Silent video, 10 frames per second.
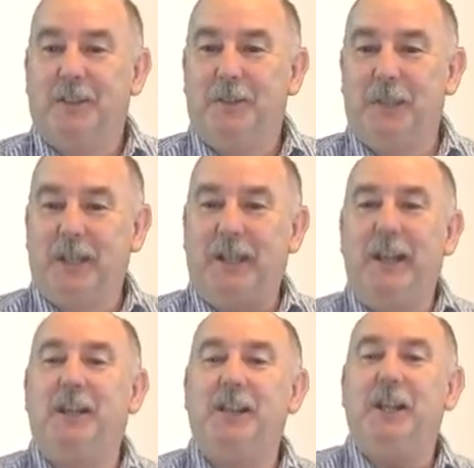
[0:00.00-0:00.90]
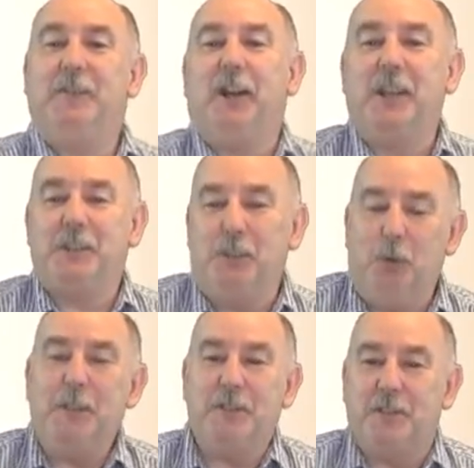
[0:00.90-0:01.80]
Well, that tendon never actually
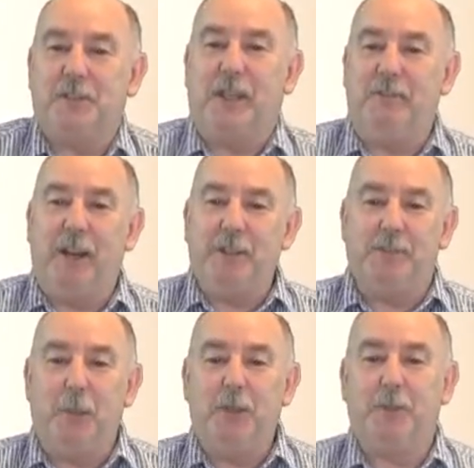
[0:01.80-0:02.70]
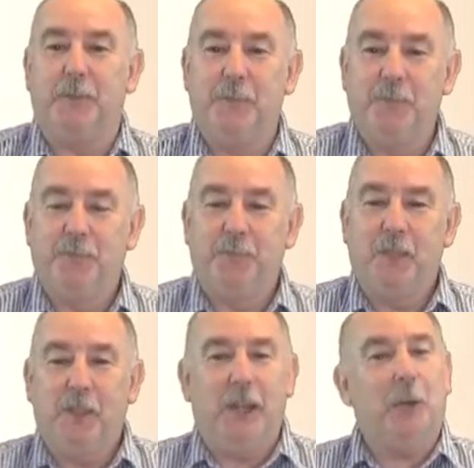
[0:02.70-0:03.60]
reaches its end range of motion.
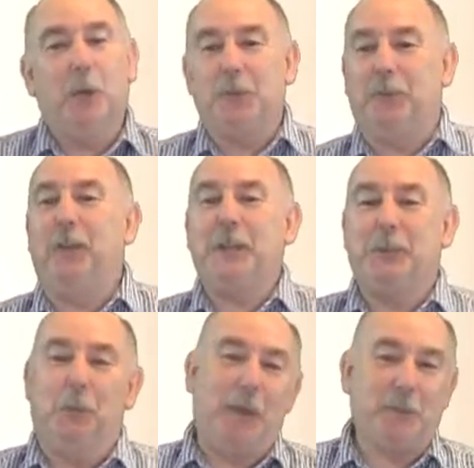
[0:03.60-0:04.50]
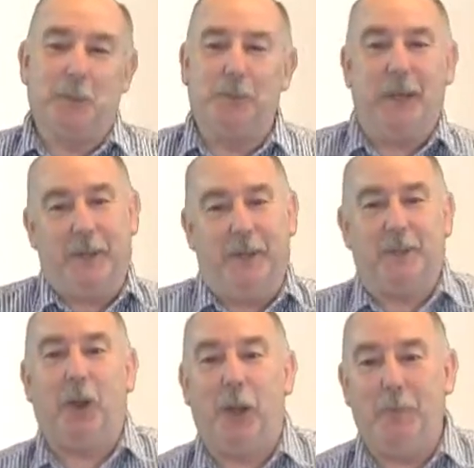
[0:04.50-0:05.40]
Now, of course, a flexible muscle is better than a
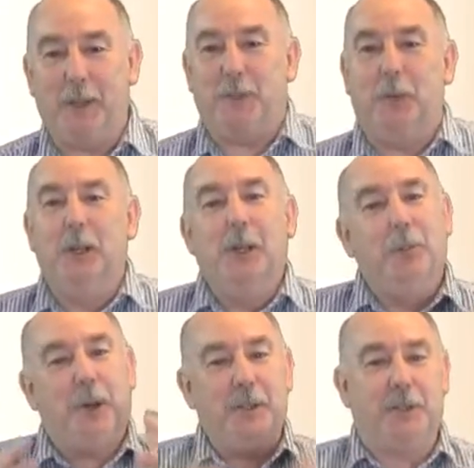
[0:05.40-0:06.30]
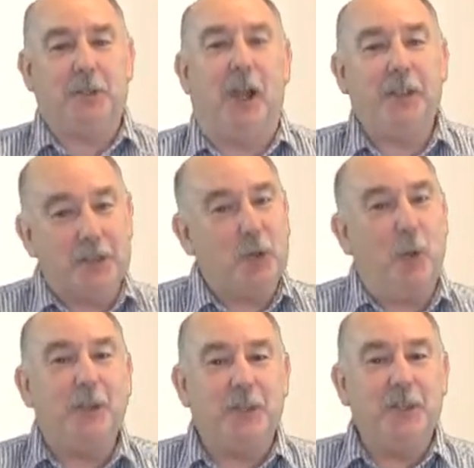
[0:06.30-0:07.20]
tight muscle, but I just
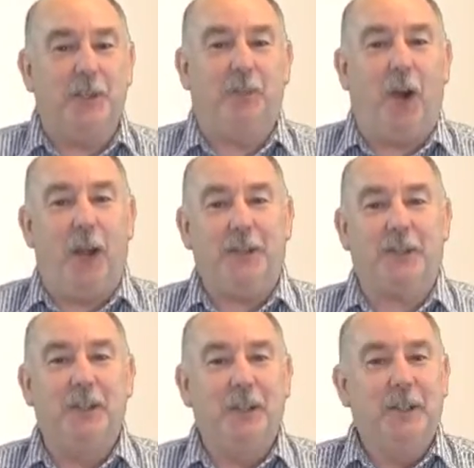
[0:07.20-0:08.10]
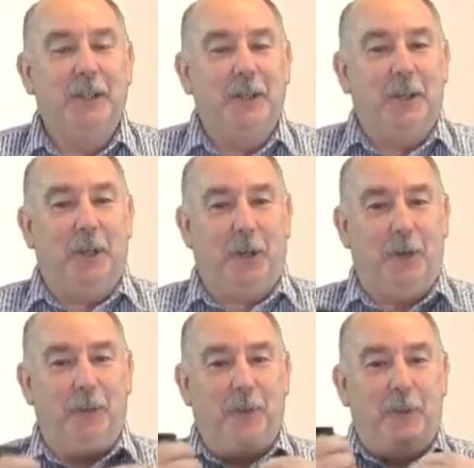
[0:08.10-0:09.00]
question the advice
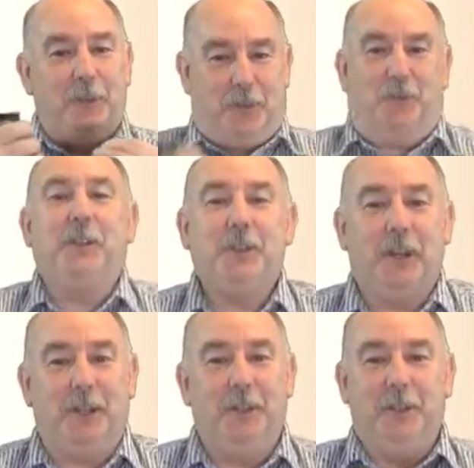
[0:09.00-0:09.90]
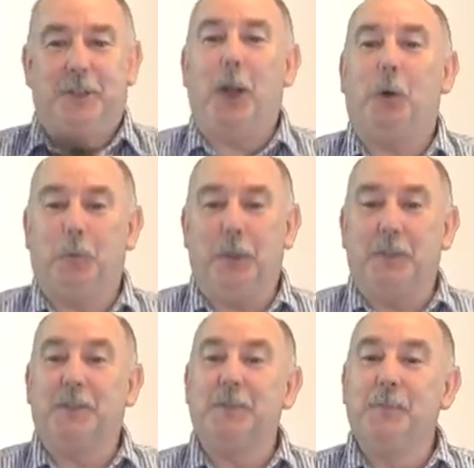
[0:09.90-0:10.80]
of stretching to help
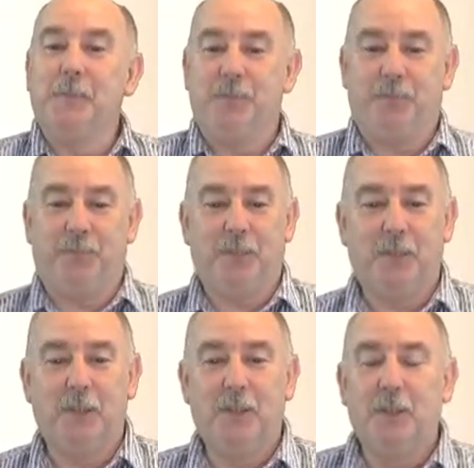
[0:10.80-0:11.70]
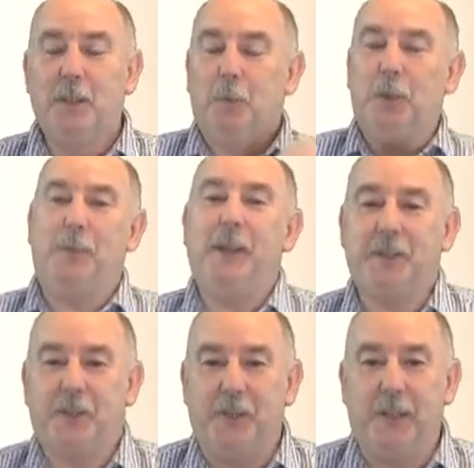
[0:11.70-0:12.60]
this. What about
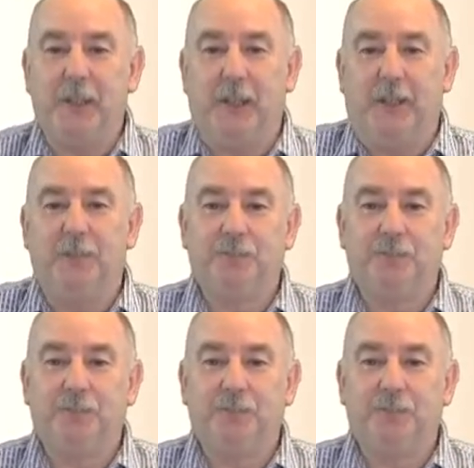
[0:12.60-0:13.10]
strengthening?